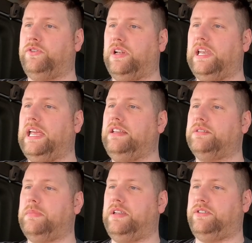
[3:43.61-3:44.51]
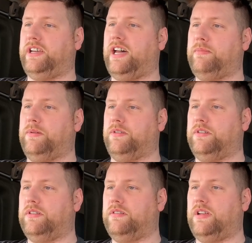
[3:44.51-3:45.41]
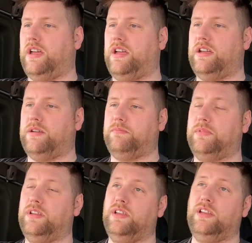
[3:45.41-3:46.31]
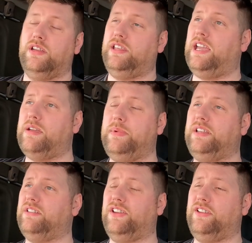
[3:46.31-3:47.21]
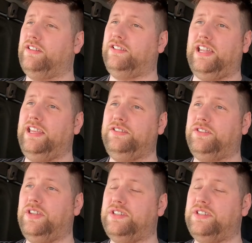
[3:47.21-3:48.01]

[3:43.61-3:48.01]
Delays are meant to happen. Yeah, I mean, delays,